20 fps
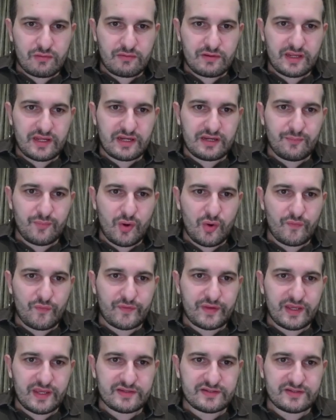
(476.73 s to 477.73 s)
and in both
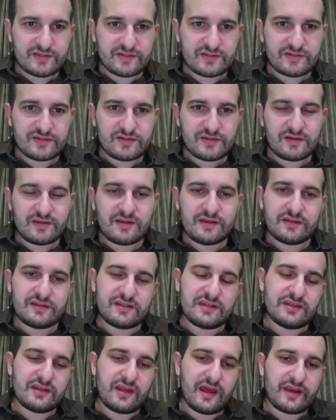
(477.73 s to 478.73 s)
cases the
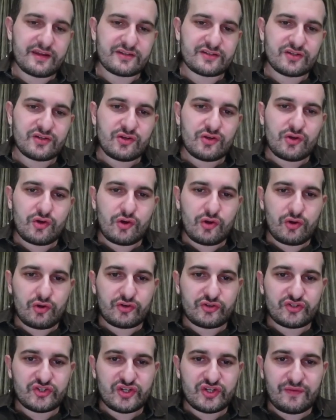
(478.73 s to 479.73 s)
knight on
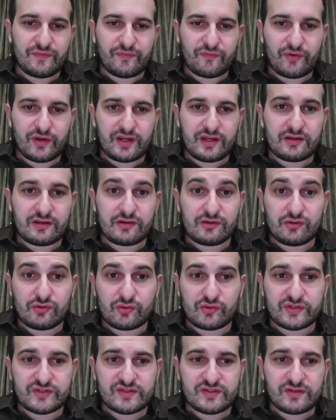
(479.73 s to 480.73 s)
g3
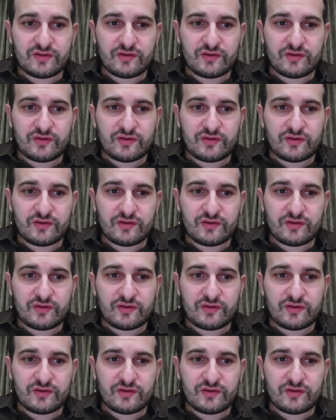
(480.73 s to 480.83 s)
looks